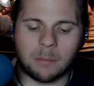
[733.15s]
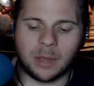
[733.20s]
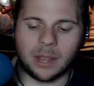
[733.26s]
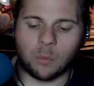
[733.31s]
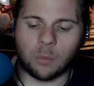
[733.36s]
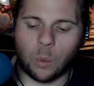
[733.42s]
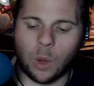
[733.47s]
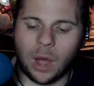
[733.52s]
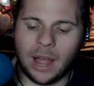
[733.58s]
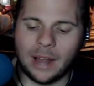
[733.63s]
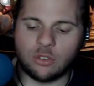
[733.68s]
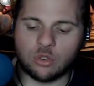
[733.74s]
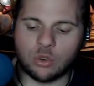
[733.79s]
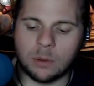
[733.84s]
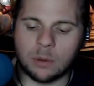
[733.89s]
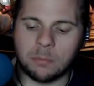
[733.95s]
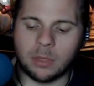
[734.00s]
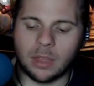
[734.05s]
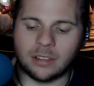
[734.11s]
He had a wide
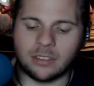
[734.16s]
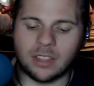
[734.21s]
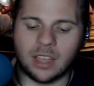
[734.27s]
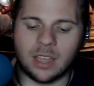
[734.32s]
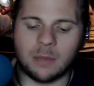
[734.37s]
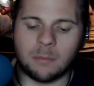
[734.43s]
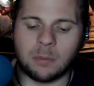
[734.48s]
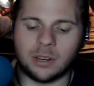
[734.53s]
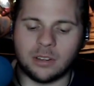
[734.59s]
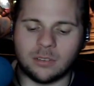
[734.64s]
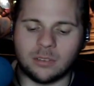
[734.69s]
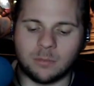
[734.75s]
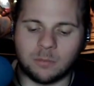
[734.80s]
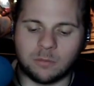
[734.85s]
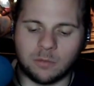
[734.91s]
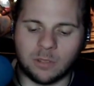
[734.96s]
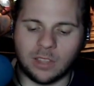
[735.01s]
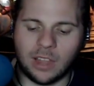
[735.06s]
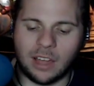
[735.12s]
trip that day, but he
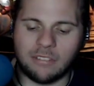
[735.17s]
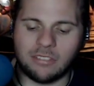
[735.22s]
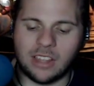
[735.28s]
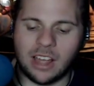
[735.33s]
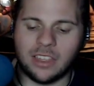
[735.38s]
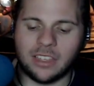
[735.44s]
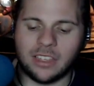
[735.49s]
left out of